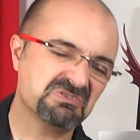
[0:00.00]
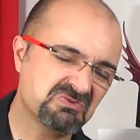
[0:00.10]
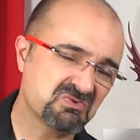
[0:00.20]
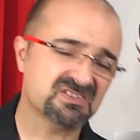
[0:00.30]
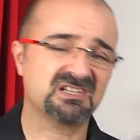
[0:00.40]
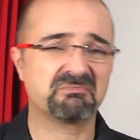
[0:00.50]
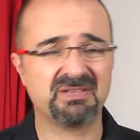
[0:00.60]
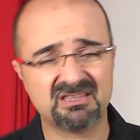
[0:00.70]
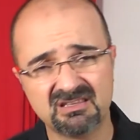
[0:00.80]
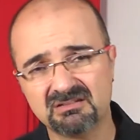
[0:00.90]
It wasn't a
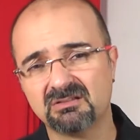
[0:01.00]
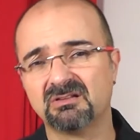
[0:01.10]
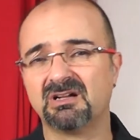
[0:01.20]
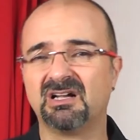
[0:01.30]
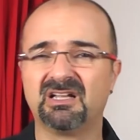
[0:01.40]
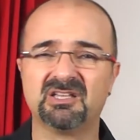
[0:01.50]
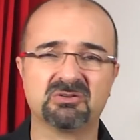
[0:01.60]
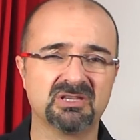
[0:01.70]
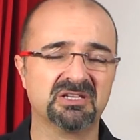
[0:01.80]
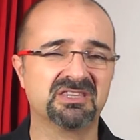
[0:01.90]
big deal. I
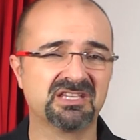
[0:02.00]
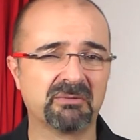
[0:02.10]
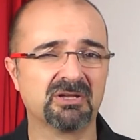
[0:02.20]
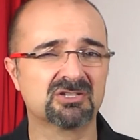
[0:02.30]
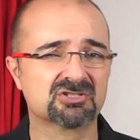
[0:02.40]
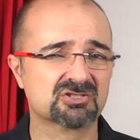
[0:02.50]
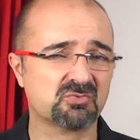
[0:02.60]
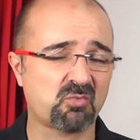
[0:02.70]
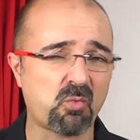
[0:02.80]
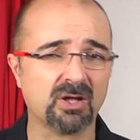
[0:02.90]
only damaged
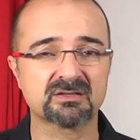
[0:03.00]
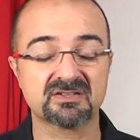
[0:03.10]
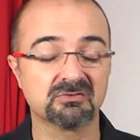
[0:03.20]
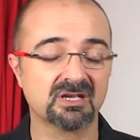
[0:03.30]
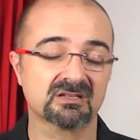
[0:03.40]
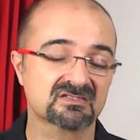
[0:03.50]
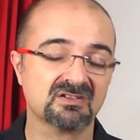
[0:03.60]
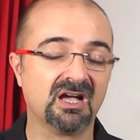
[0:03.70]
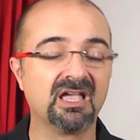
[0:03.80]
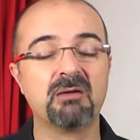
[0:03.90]
one token, so
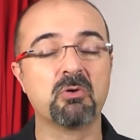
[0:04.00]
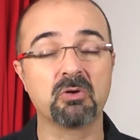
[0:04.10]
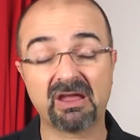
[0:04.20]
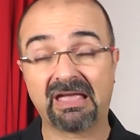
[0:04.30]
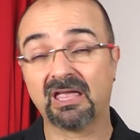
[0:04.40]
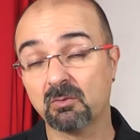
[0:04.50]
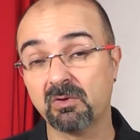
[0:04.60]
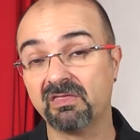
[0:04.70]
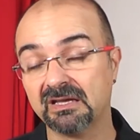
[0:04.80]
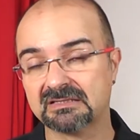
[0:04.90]
I am okay
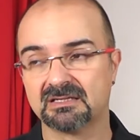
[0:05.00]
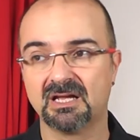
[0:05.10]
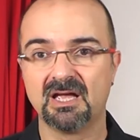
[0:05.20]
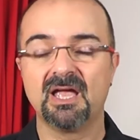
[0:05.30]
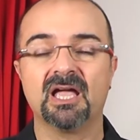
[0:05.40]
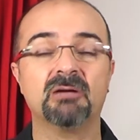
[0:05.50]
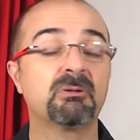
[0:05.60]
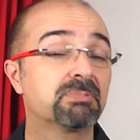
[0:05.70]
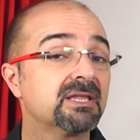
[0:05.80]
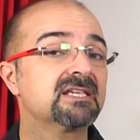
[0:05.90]
with it.
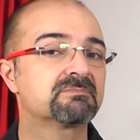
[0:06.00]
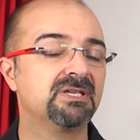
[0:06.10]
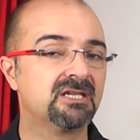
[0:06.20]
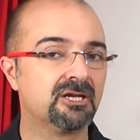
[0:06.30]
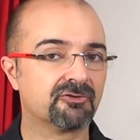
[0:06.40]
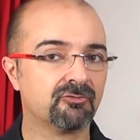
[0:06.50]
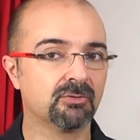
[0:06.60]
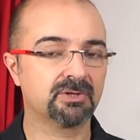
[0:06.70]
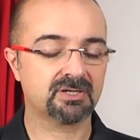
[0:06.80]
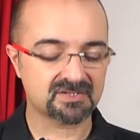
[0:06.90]
But please be careful,
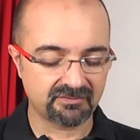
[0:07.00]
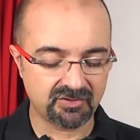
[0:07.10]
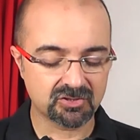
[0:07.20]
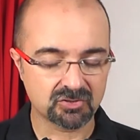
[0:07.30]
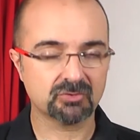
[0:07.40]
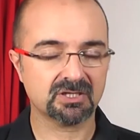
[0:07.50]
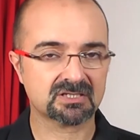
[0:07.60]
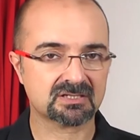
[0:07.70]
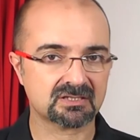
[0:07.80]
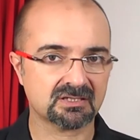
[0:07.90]
because if you do
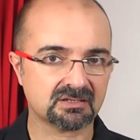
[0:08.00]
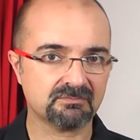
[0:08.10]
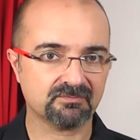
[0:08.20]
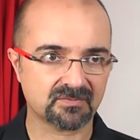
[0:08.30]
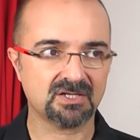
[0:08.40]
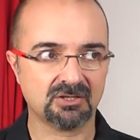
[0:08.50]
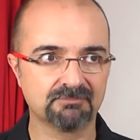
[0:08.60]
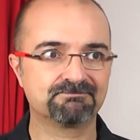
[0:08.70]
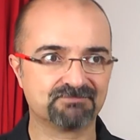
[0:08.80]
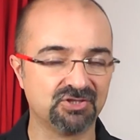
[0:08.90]
it, in
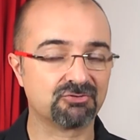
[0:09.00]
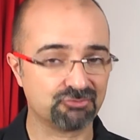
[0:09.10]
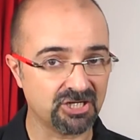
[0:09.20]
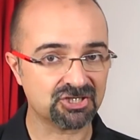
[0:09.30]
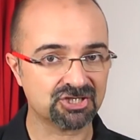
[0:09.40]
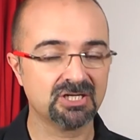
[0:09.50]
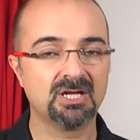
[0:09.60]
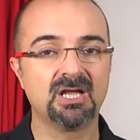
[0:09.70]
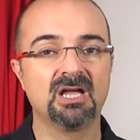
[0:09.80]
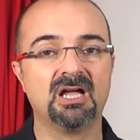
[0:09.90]
a rush,
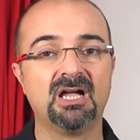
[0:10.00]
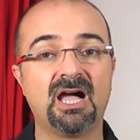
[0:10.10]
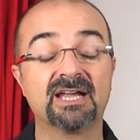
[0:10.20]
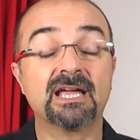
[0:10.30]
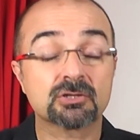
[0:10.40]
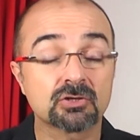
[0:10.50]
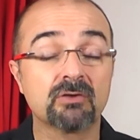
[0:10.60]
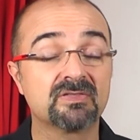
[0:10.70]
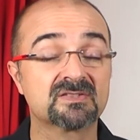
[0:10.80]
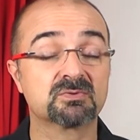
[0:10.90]
and I don't know
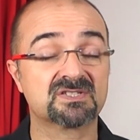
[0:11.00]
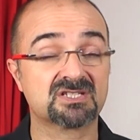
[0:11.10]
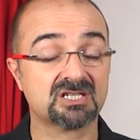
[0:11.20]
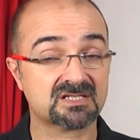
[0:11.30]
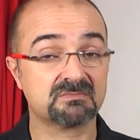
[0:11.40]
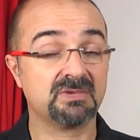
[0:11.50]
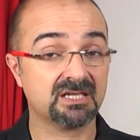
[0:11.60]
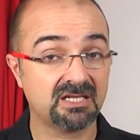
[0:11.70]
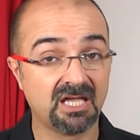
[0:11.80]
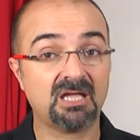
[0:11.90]
if this was just my
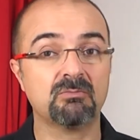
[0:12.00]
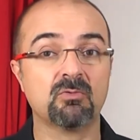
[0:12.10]
game